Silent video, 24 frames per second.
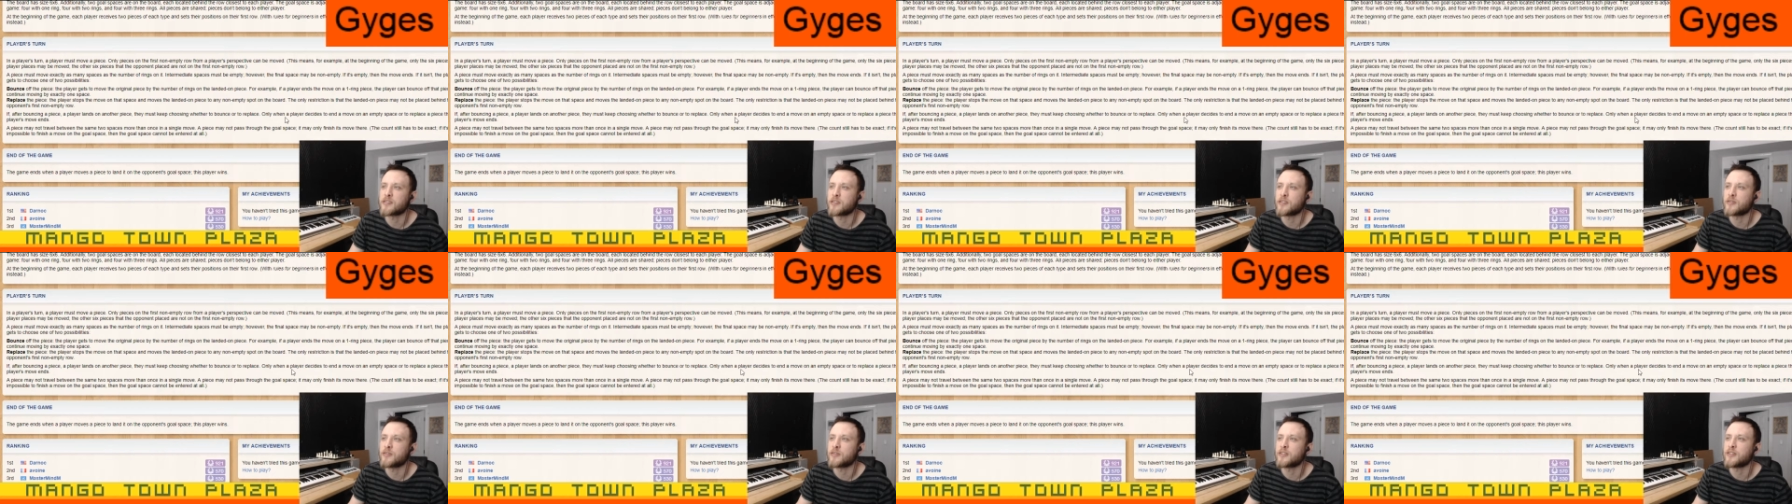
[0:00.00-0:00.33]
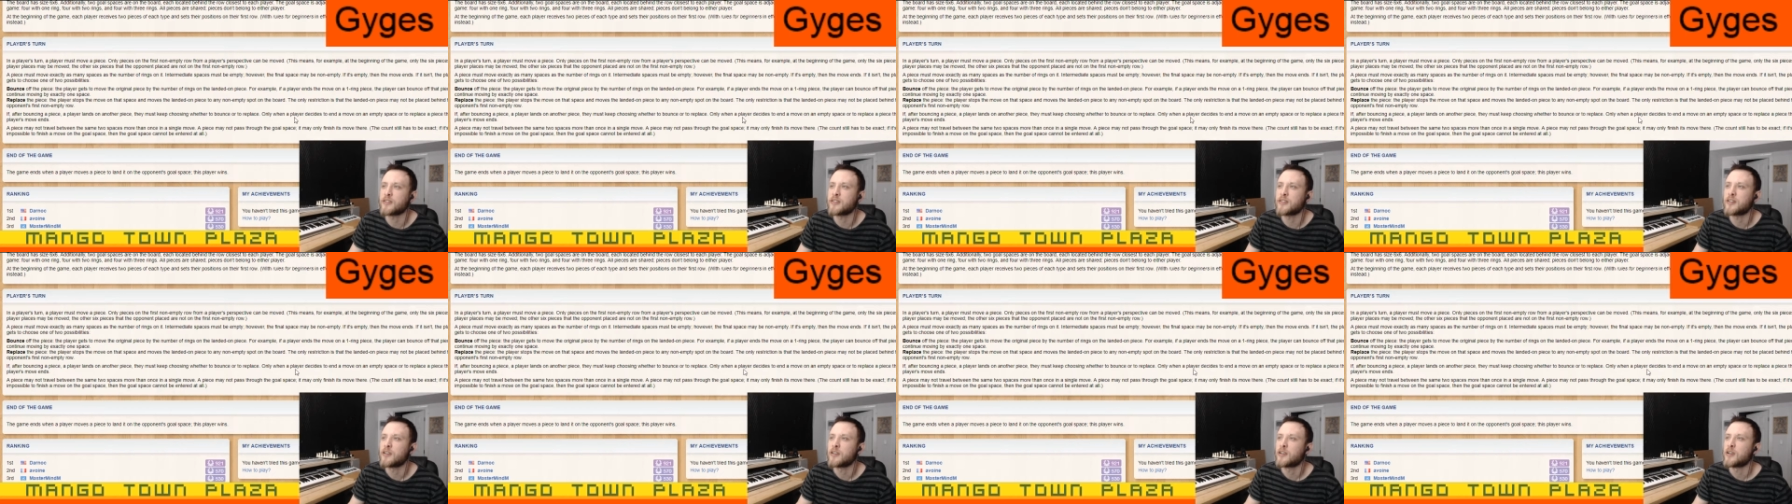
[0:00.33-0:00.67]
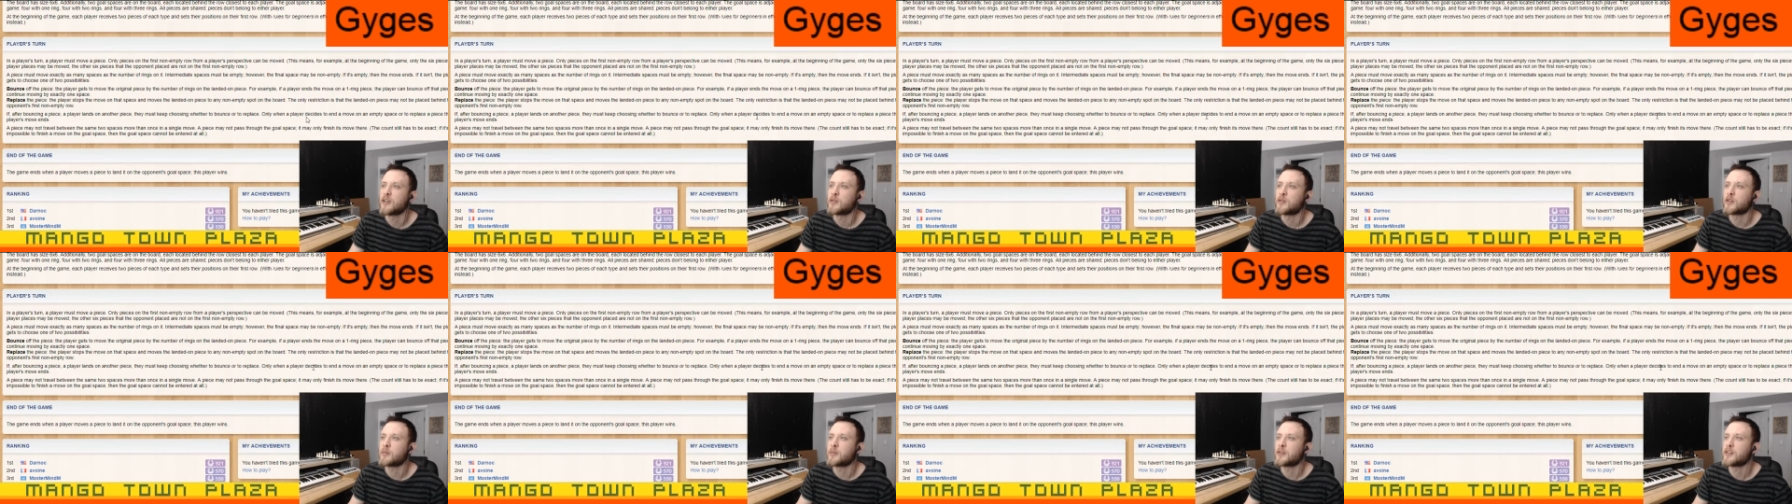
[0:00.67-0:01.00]
Only
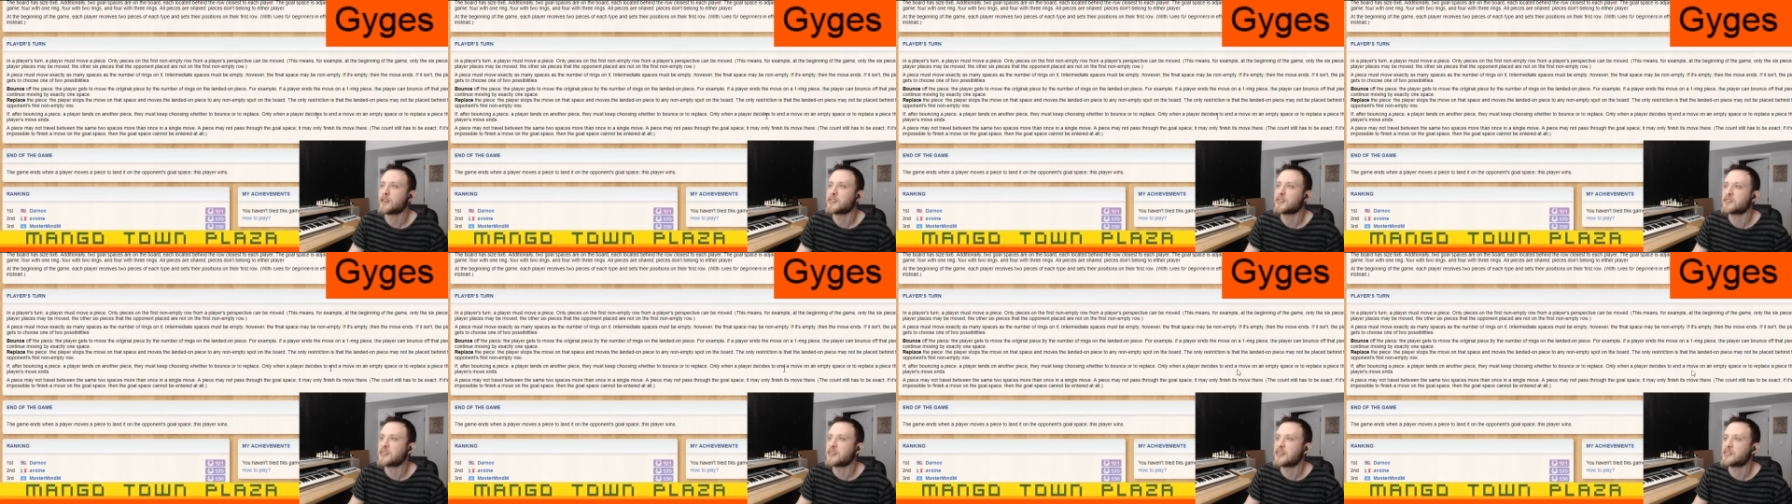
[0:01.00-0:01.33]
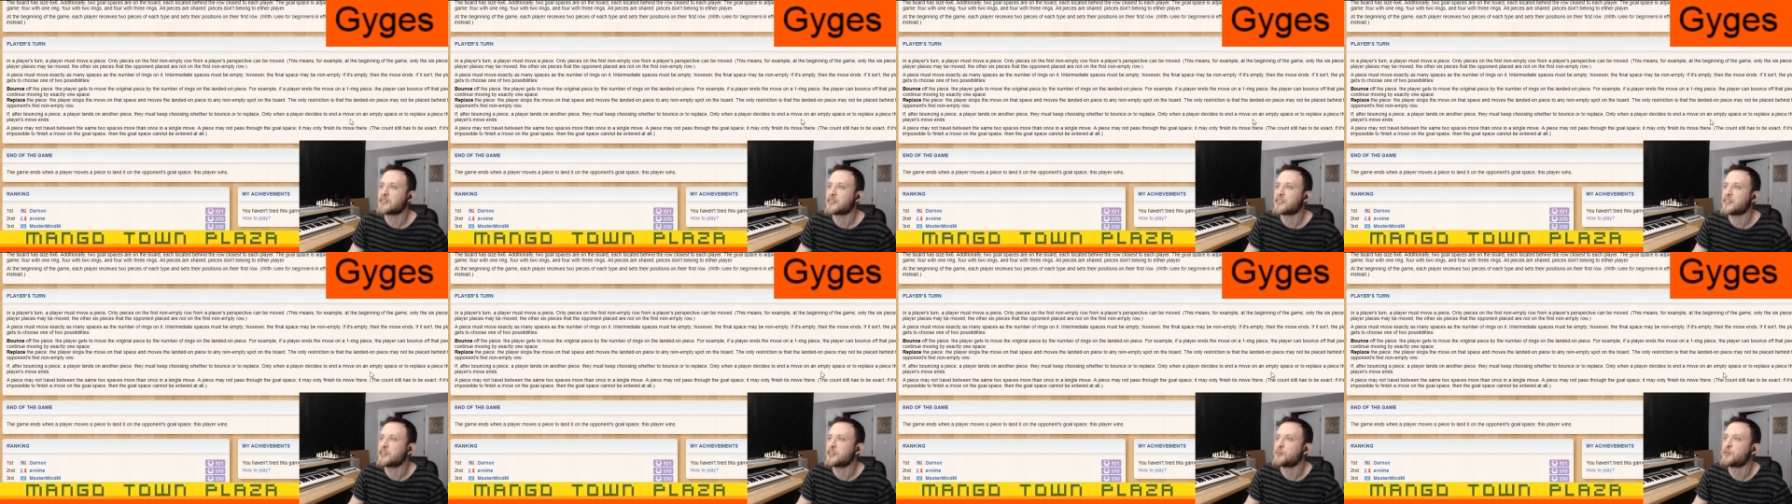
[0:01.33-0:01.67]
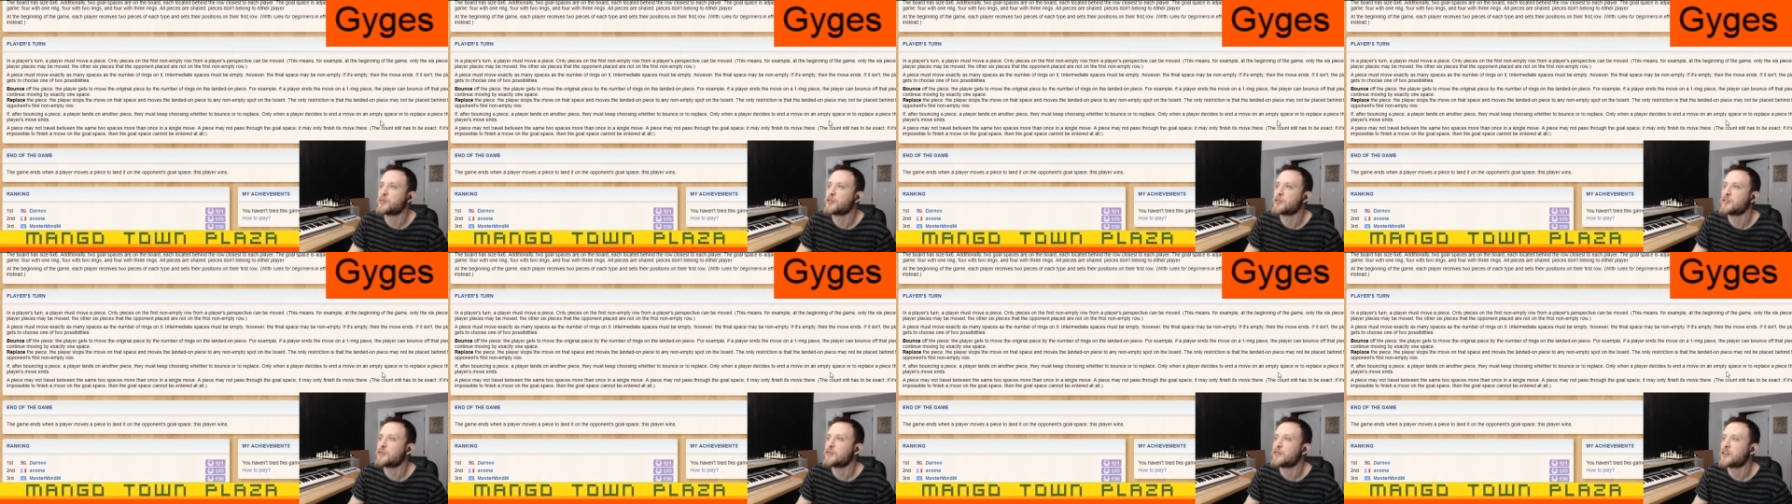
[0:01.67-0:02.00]
when a player decides to end a
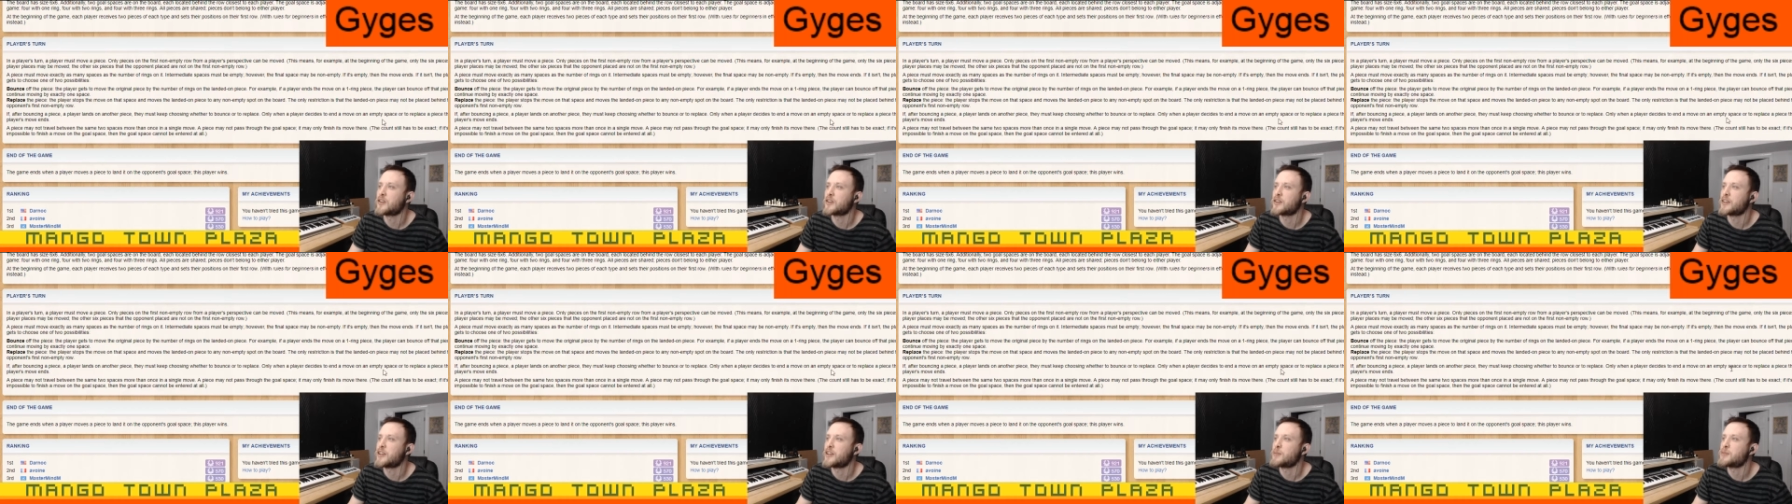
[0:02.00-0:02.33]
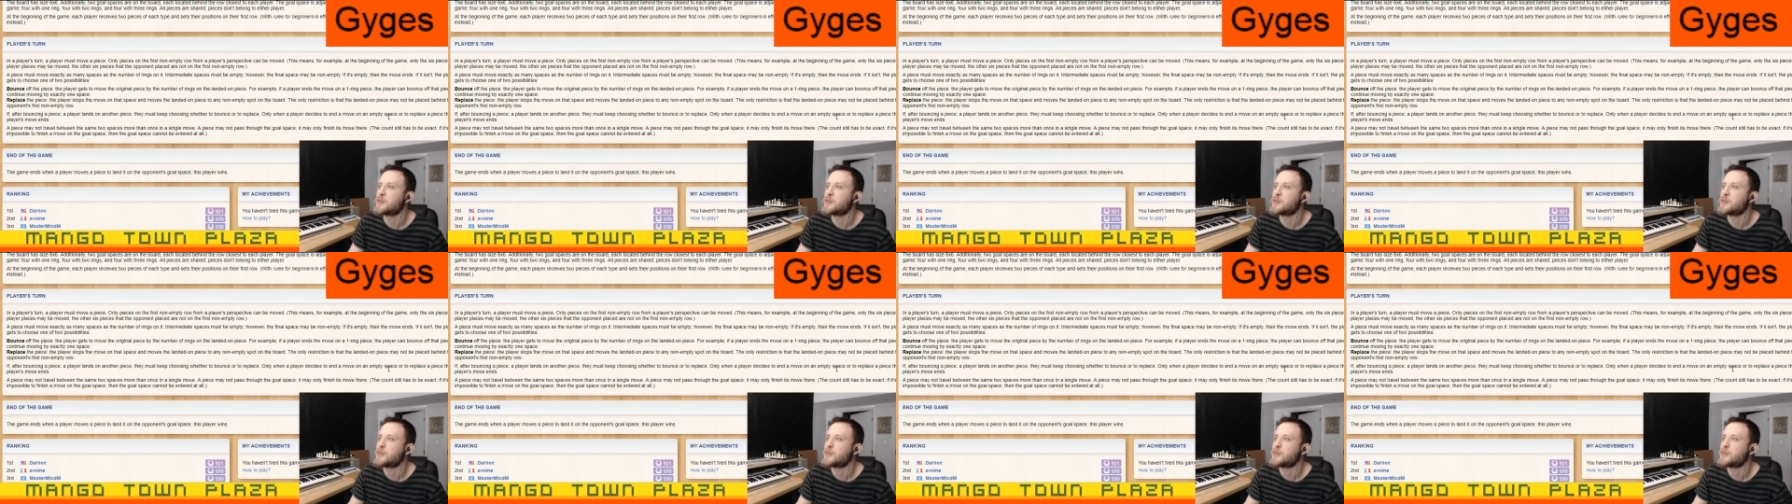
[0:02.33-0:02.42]
move on an empty